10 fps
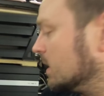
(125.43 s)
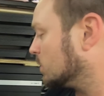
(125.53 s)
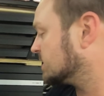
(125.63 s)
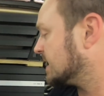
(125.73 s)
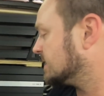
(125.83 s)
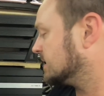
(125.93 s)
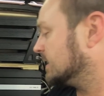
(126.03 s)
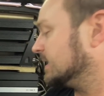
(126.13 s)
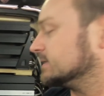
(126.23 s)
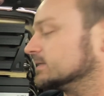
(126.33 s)
and we're changing to
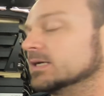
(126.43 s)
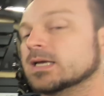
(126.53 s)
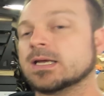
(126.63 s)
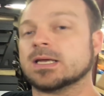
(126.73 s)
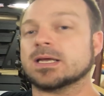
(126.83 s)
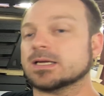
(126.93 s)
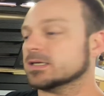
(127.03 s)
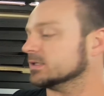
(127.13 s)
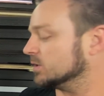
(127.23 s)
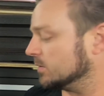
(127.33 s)
this.
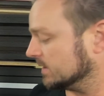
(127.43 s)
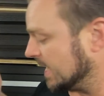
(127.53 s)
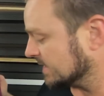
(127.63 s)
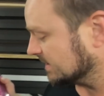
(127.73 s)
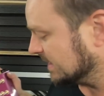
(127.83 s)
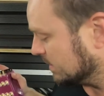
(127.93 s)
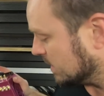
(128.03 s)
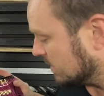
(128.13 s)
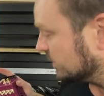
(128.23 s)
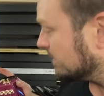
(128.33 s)
So as the signal
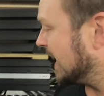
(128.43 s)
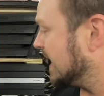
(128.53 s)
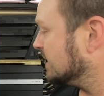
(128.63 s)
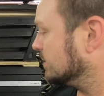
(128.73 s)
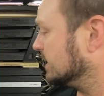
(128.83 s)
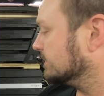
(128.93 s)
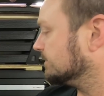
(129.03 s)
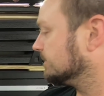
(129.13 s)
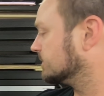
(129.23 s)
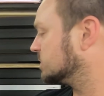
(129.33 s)
comes from my head unit,
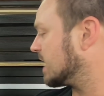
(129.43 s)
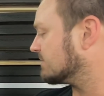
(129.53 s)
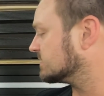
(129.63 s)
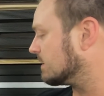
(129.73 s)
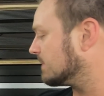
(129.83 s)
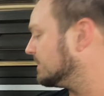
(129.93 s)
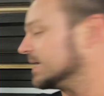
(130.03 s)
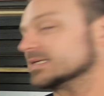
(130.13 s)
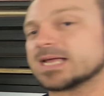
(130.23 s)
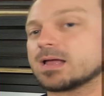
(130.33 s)
travels up my
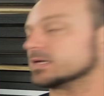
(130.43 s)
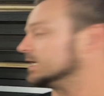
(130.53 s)
pigtail